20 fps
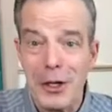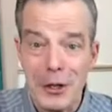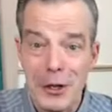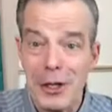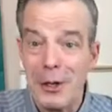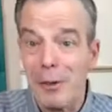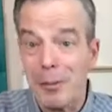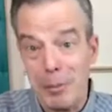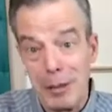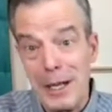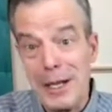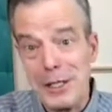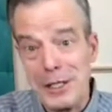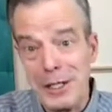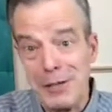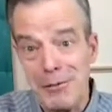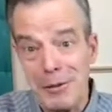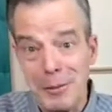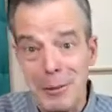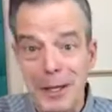nothing applies
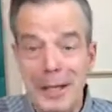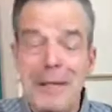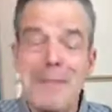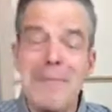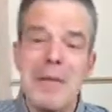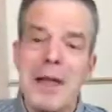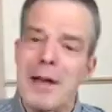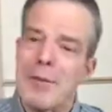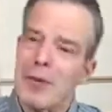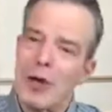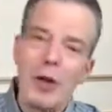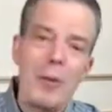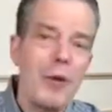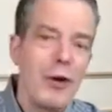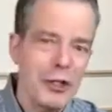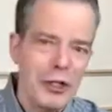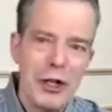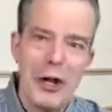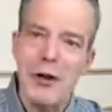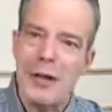to everybody, but
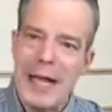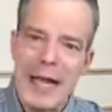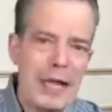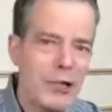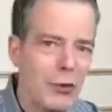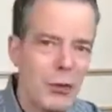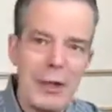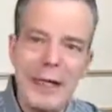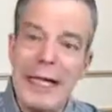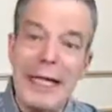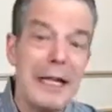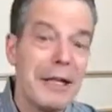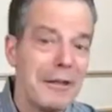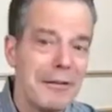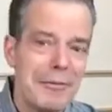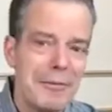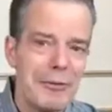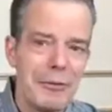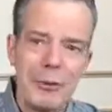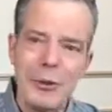almost all cats will eat
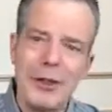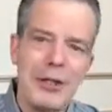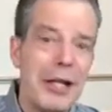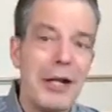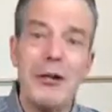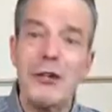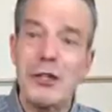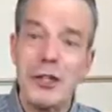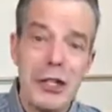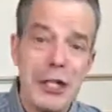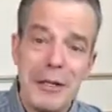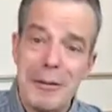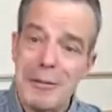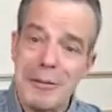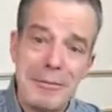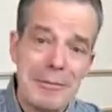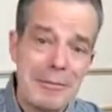it with energy.